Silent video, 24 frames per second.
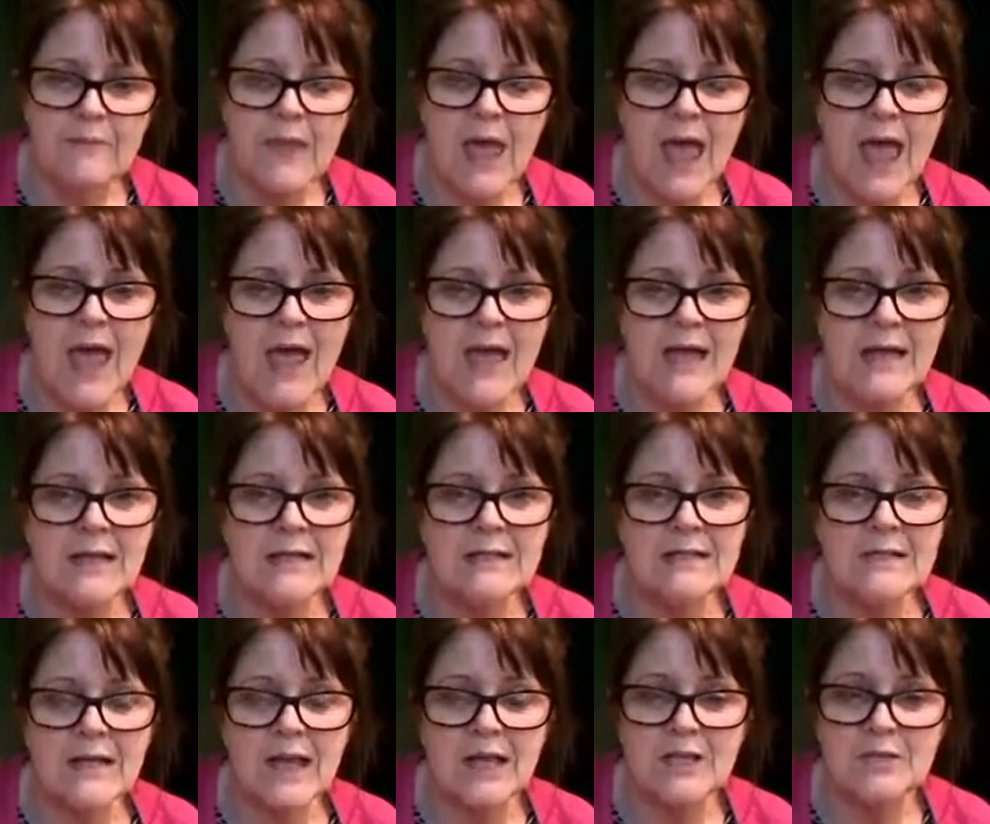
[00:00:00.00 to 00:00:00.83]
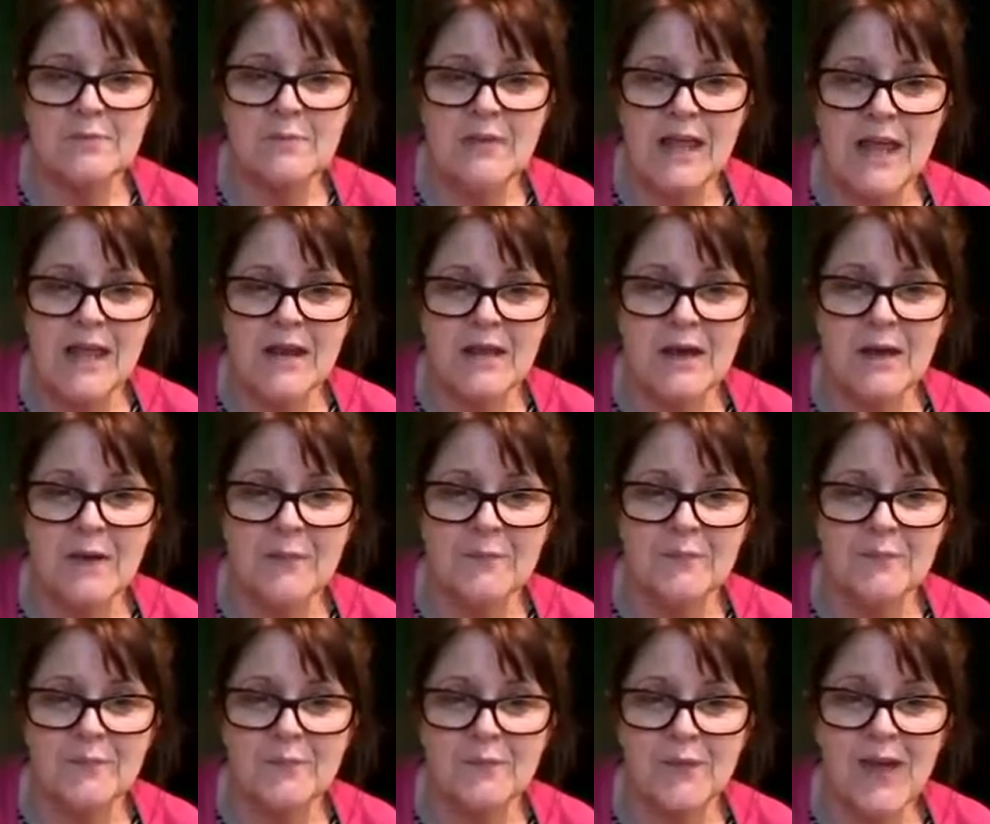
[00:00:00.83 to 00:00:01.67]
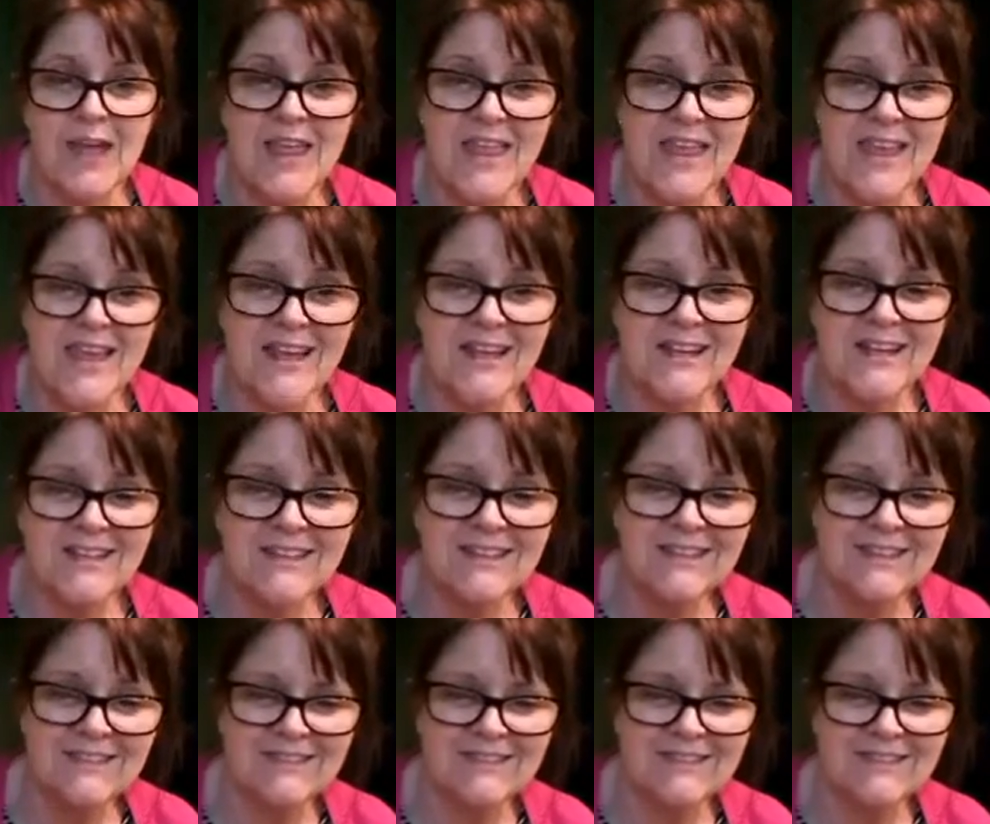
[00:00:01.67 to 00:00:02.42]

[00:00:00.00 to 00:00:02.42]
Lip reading: And catch me later. Bye then.